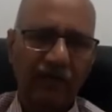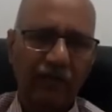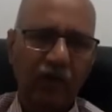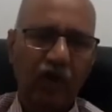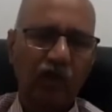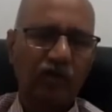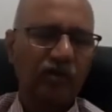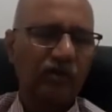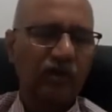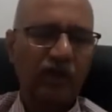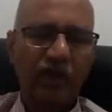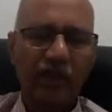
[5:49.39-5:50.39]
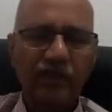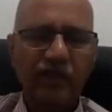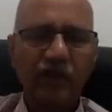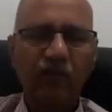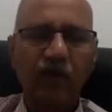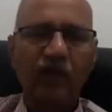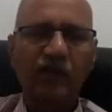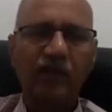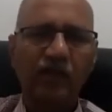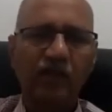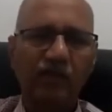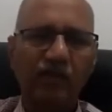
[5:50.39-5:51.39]
because nature
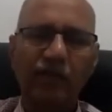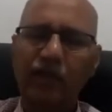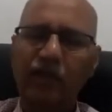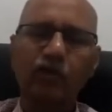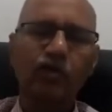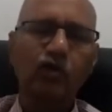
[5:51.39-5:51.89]
wanted everybody